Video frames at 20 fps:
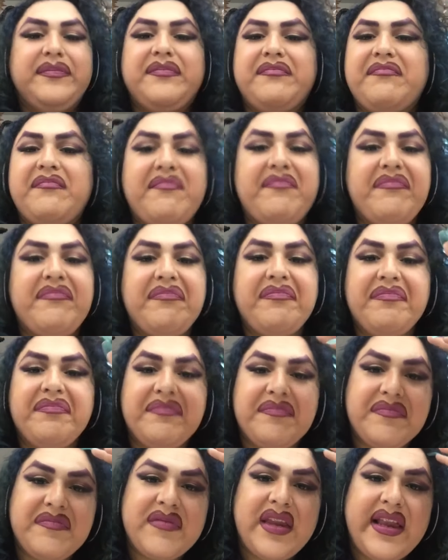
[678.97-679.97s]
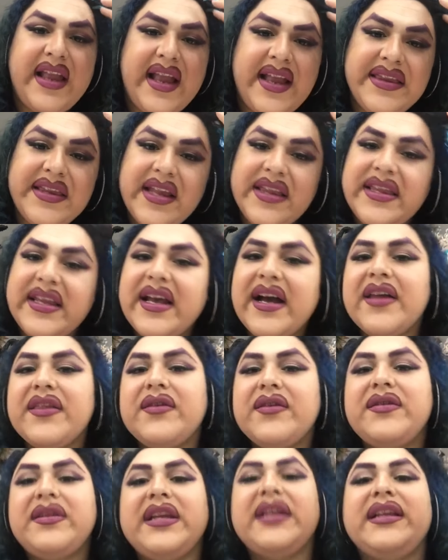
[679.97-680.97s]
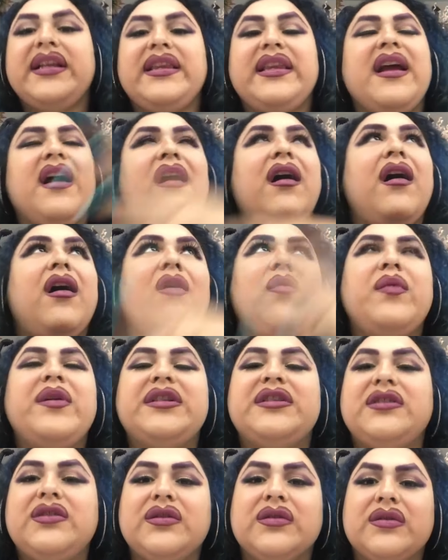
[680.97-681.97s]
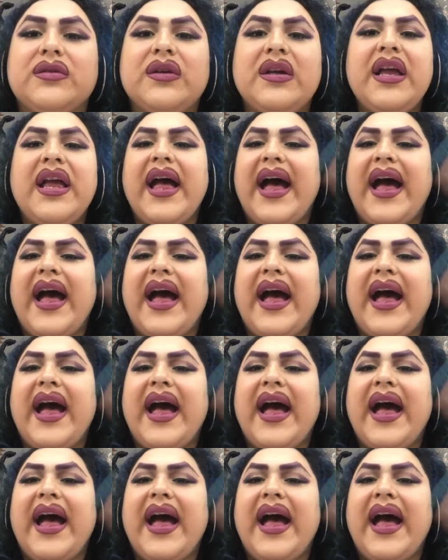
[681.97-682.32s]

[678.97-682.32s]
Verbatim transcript: Mm-mm. And then the other thing that they always do,